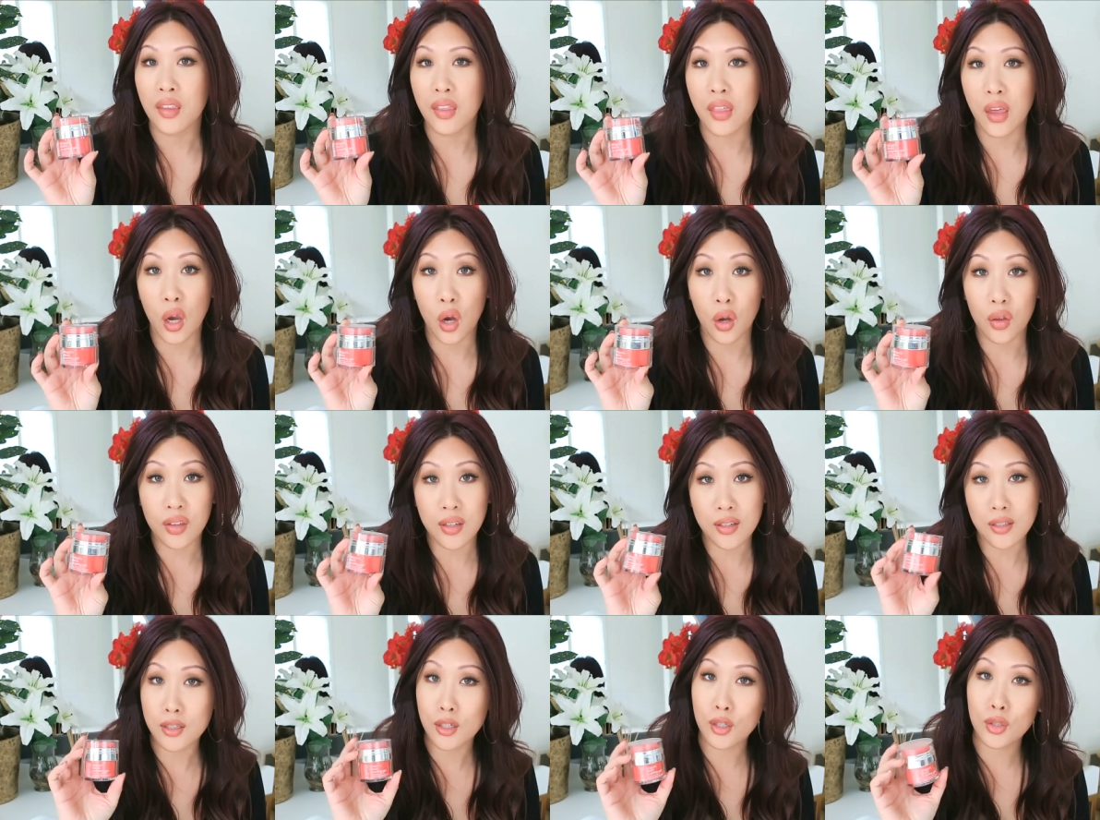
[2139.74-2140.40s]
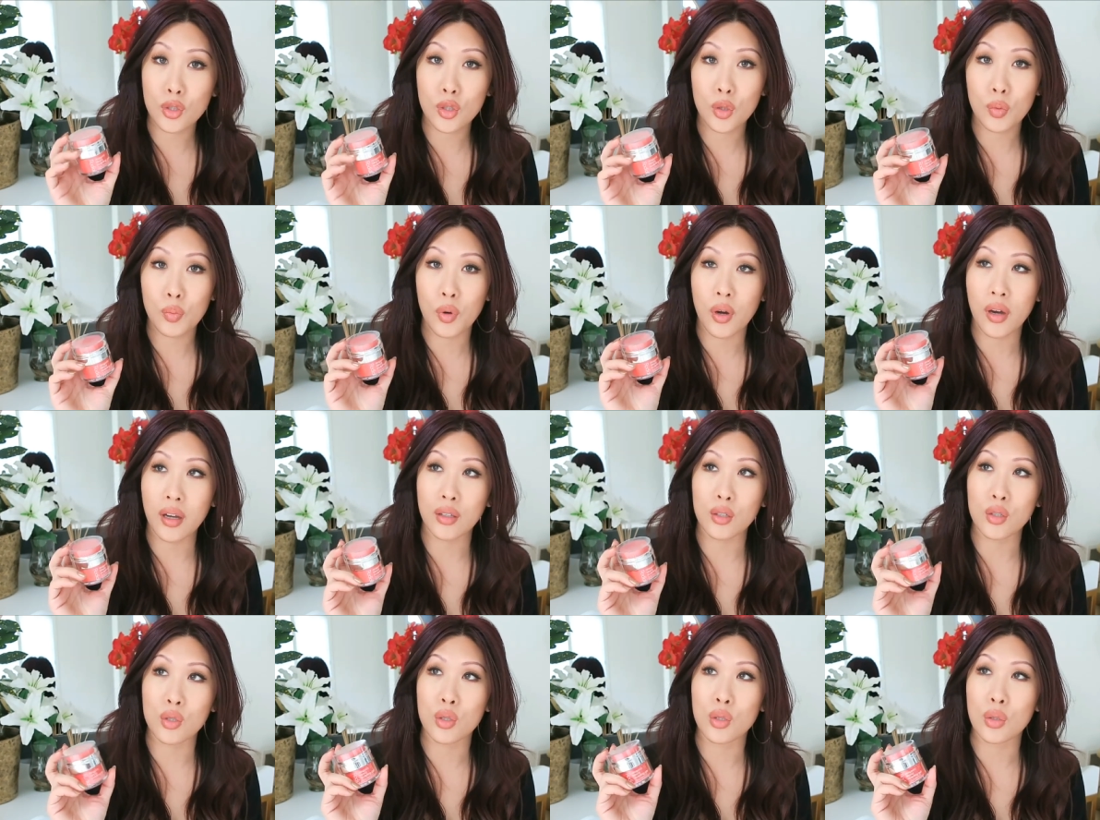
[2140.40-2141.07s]
They are the sister
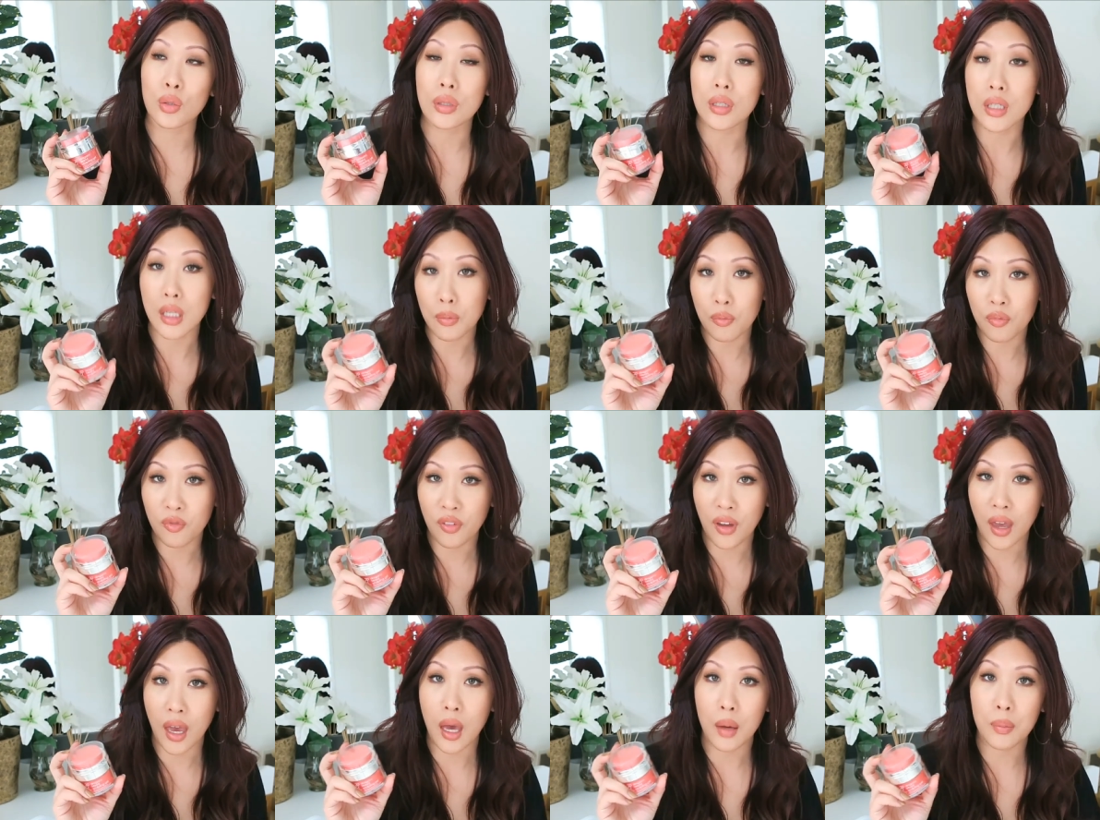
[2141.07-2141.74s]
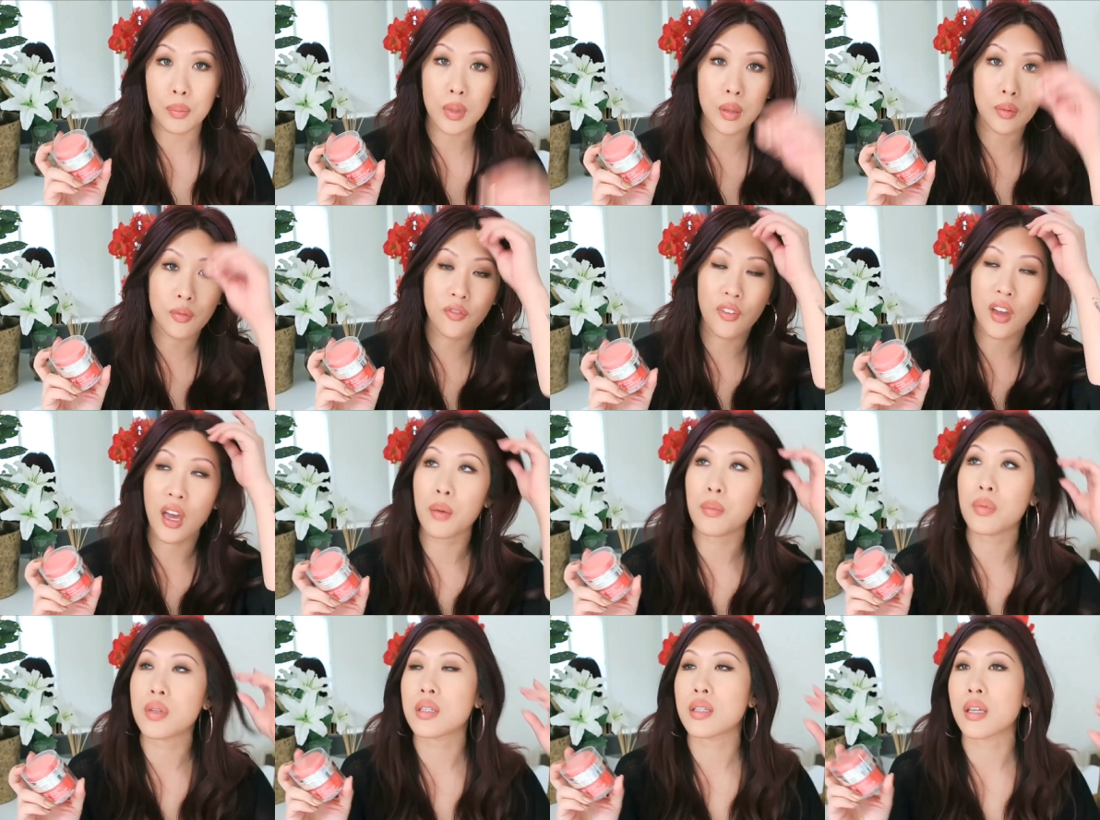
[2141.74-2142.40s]
brand to Nip Fab. Nip
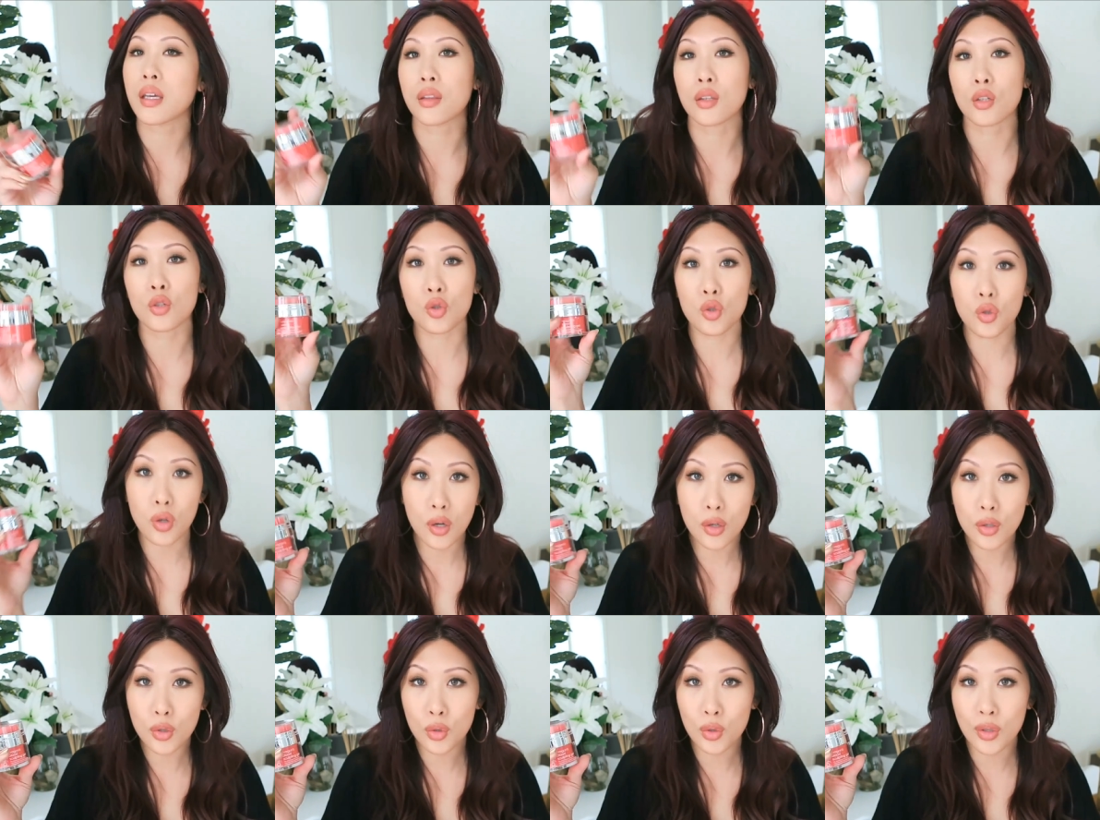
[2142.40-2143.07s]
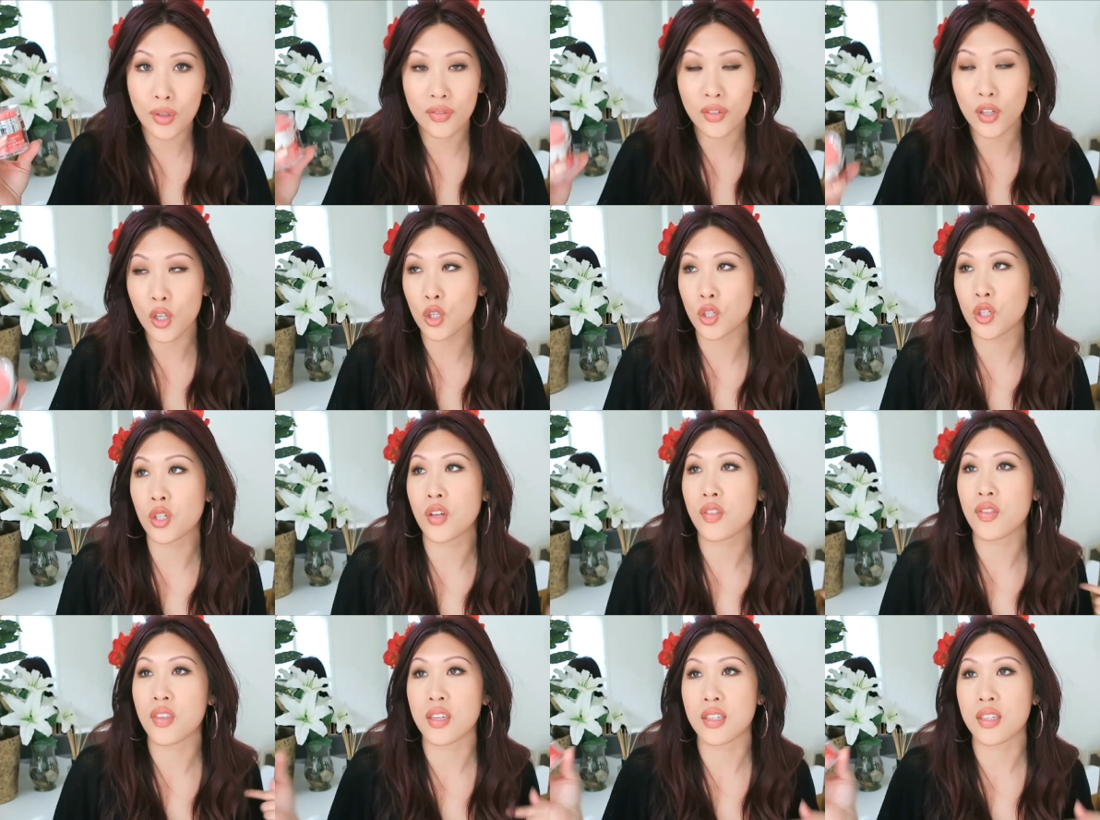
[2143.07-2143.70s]
Fab is like the drugstore version.